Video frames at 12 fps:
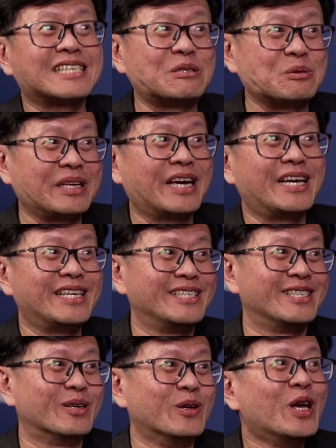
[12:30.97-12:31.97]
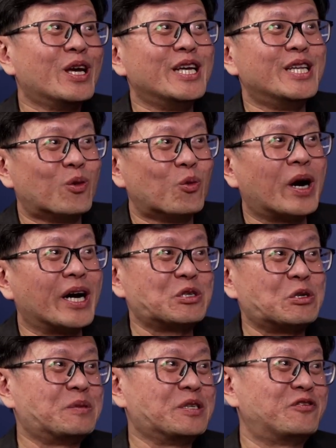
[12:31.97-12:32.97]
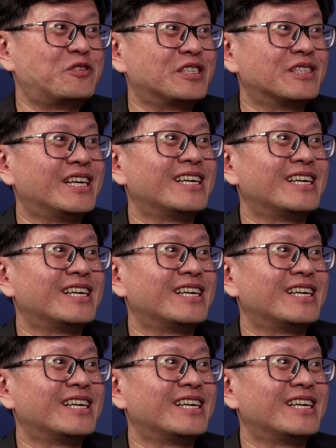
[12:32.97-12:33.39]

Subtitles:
out there in the wide open field?